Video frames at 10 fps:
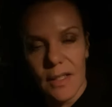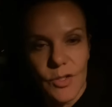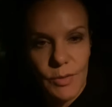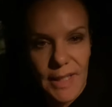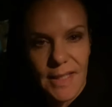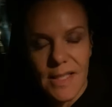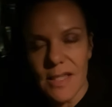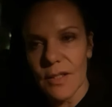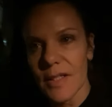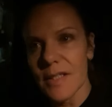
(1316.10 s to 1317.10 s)
training
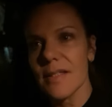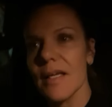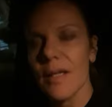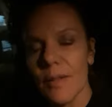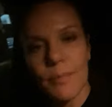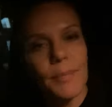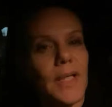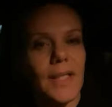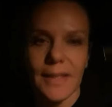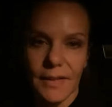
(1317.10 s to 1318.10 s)
starts,
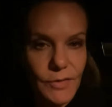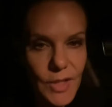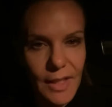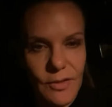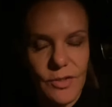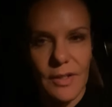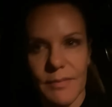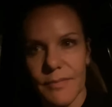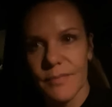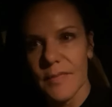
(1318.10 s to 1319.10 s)
but they've changed
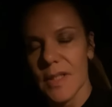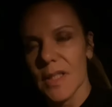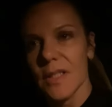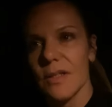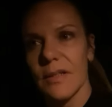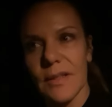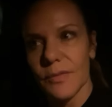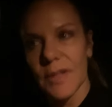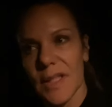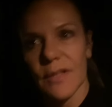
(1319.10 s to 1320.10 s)
them
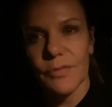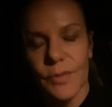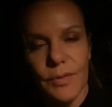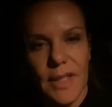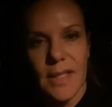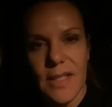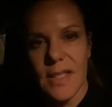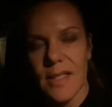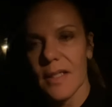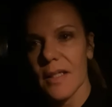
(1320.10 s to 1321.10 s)
literally a few
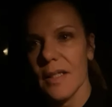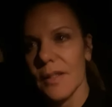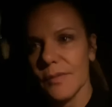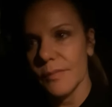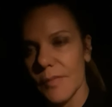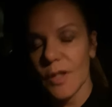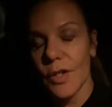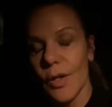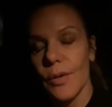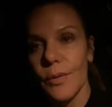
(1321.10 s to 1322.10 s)
days
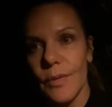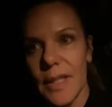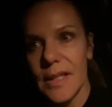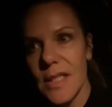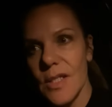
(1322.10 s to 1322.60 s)
ago, and